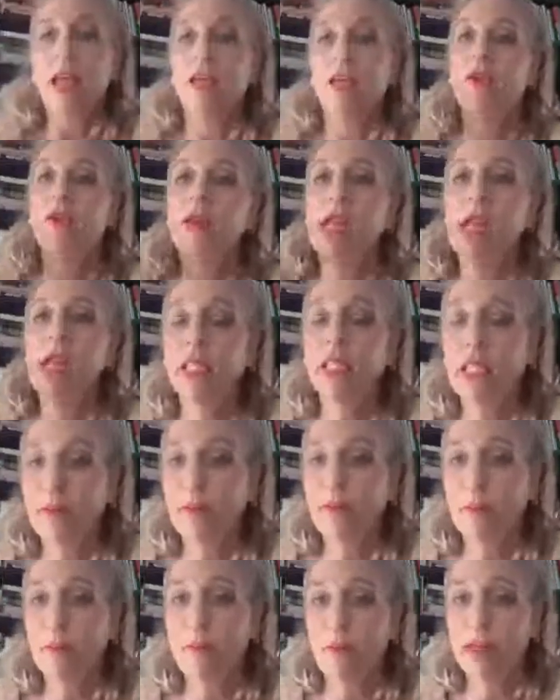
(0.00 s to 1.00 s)
Your next
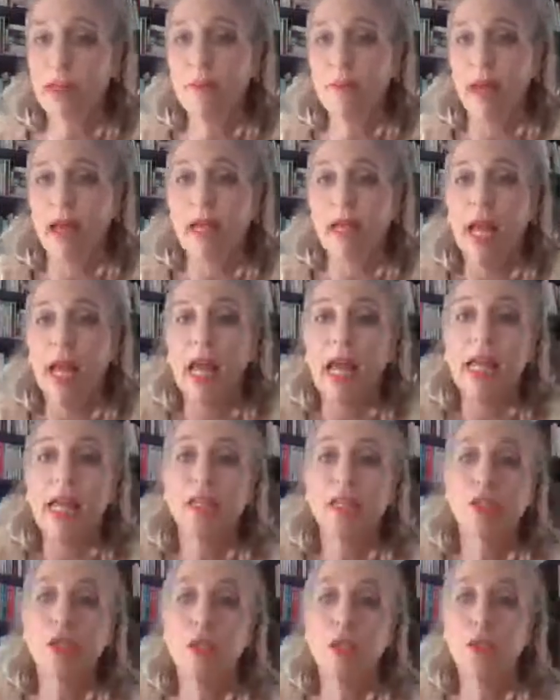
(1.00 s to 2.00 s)
step of feedback
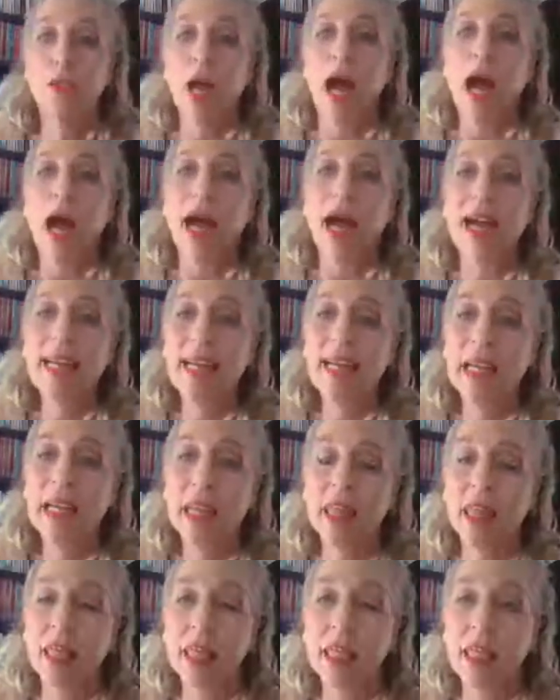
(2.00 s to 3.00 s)
is to highlight
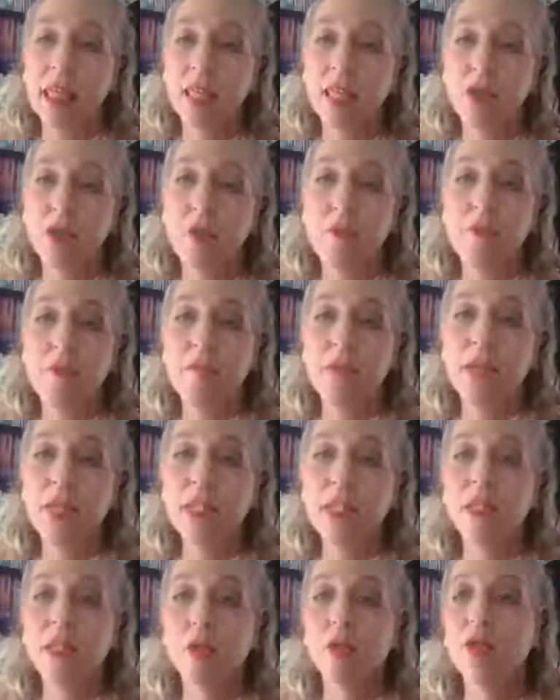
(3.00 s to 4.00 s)
things you
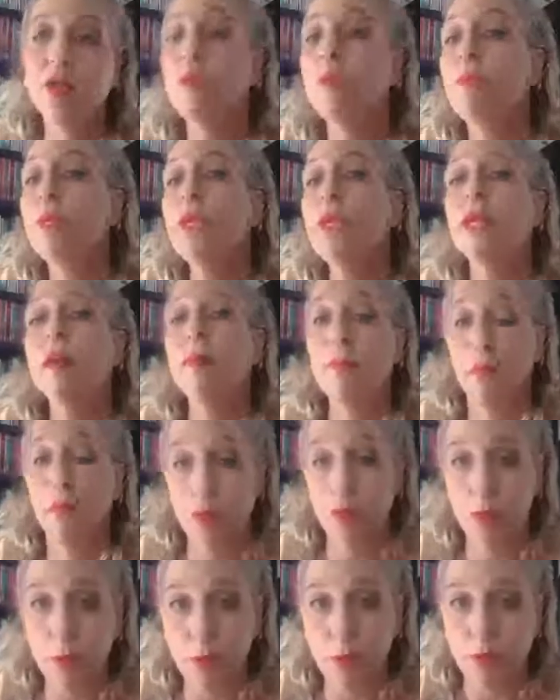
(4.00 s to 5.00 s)
feel could be
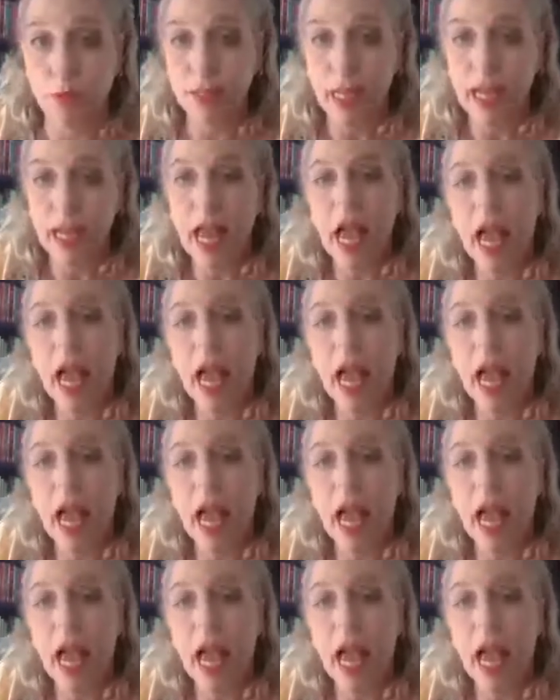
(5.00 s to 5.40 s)
improved.